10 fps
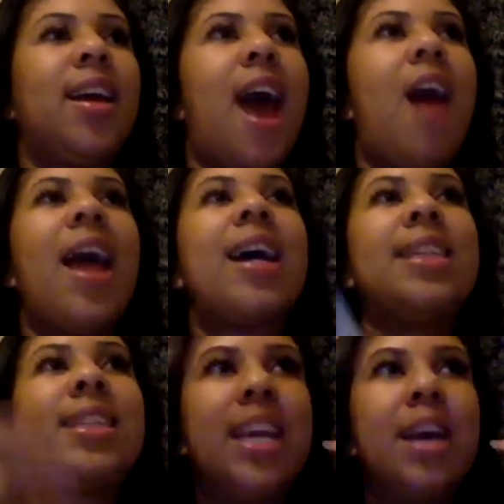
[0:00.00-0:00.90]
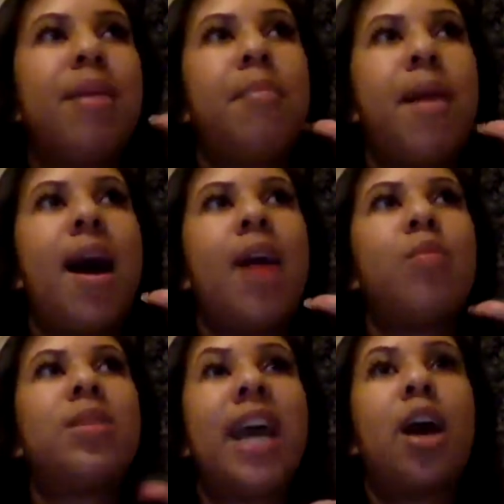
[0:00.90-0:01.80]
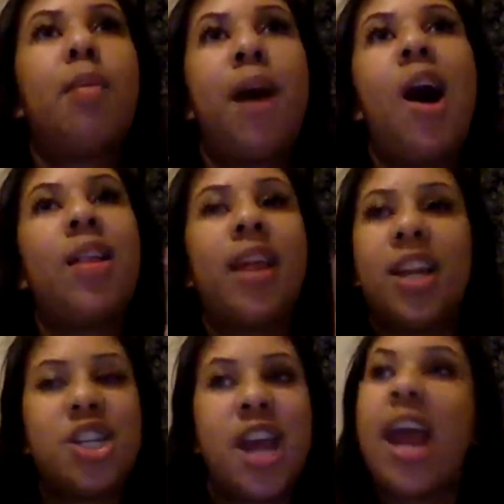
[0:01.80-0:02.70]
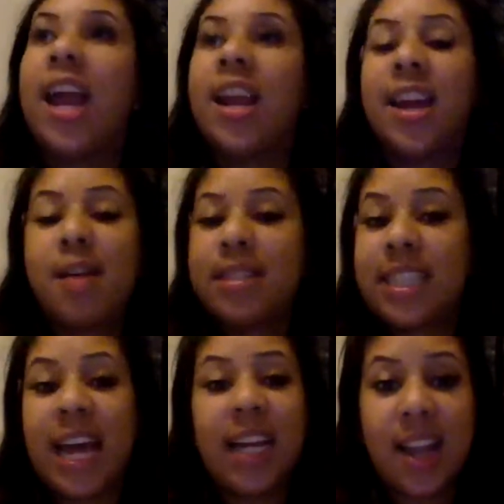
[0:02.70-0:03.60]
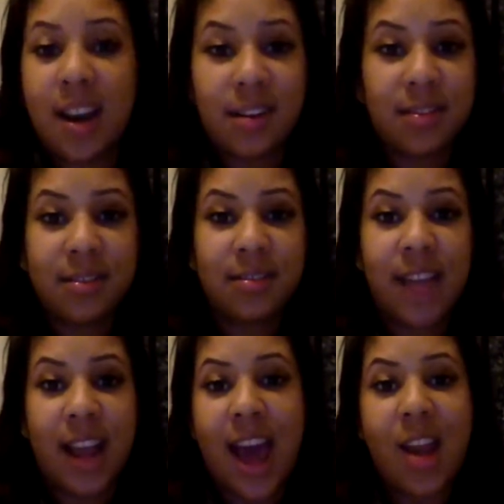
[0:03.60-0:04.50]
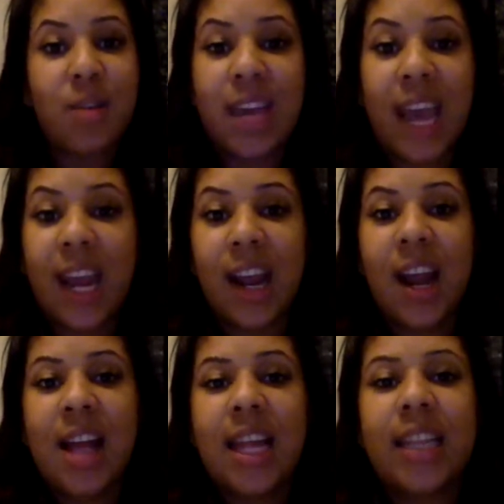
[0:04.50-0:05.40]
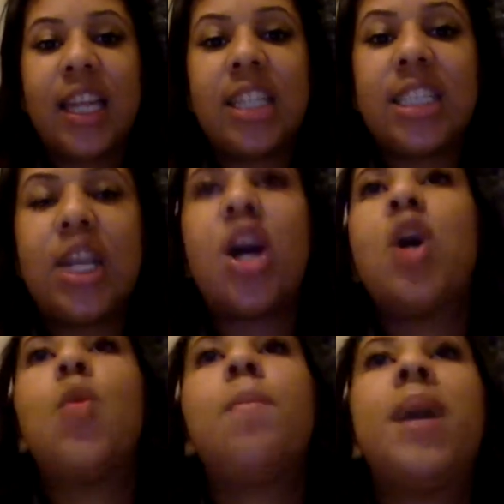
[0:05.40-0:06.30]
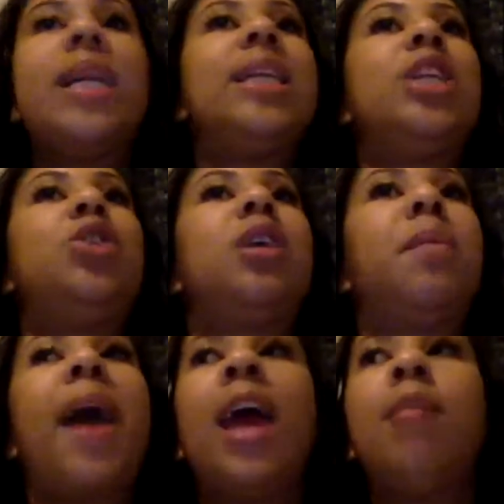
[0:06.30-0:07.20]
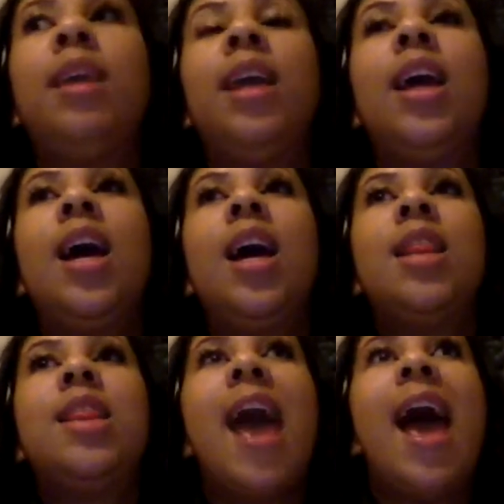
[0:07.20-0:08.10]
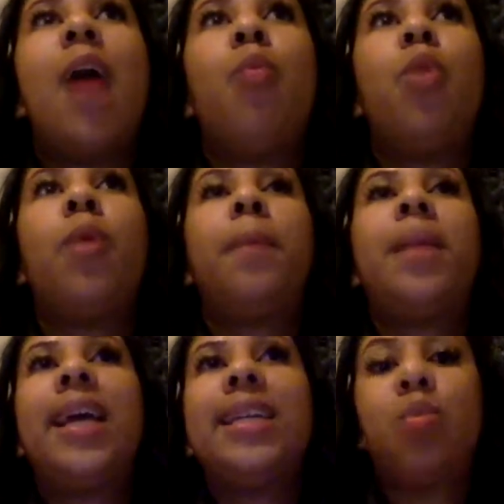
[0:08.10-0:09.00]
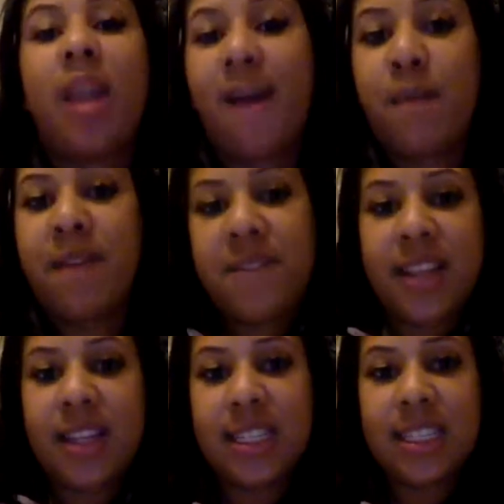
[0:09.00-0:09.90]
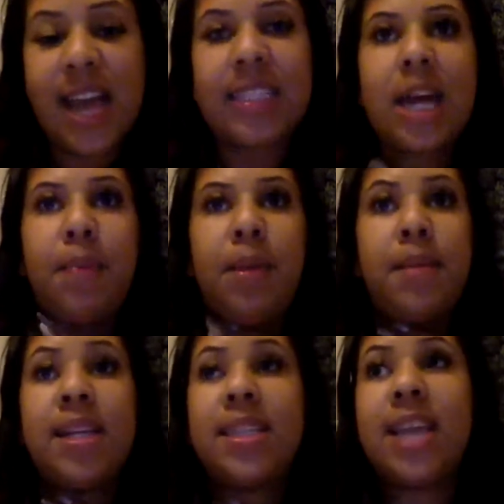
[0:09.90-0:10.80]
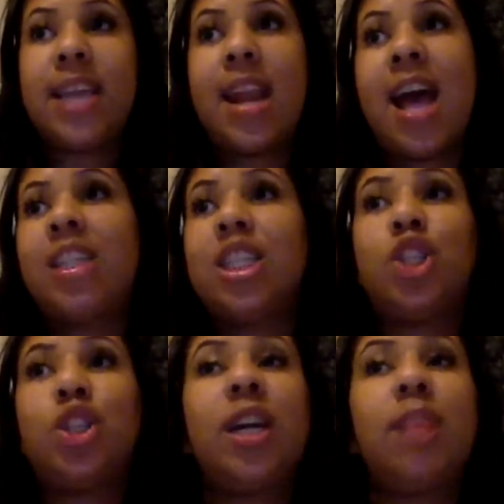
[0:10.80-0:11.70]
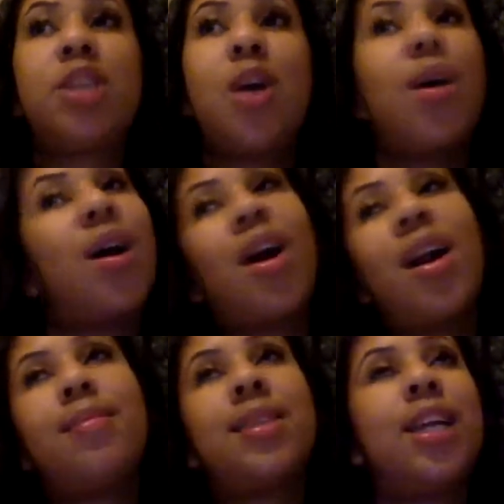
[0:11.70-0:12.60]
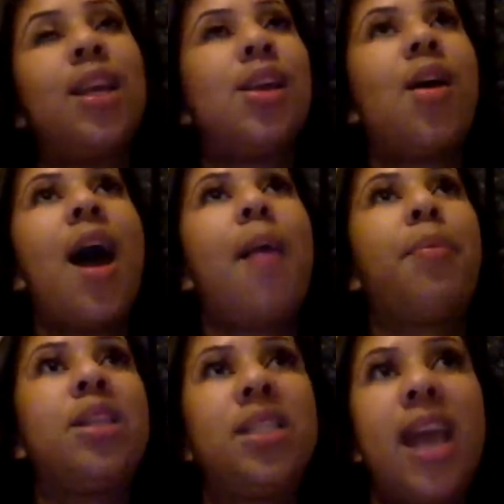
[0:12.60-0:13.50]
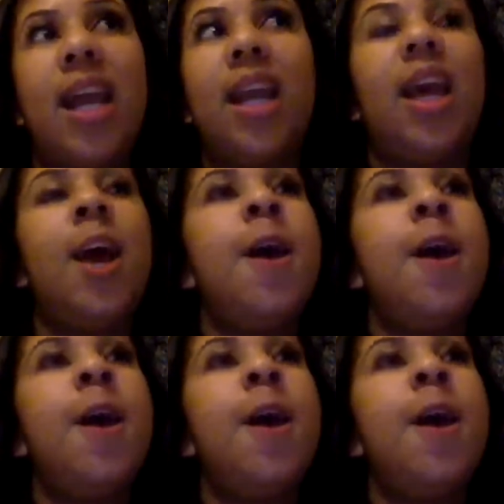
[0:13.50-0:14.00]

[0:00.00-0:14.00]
all I could see in my mind was like a ball and a chain. And I was like, no, like, I don't care. Like, there's no money that you could pay me that will replace what I've been feeling these last couple of months. And I just straight up told her, and I was like, you know, I appreciate it,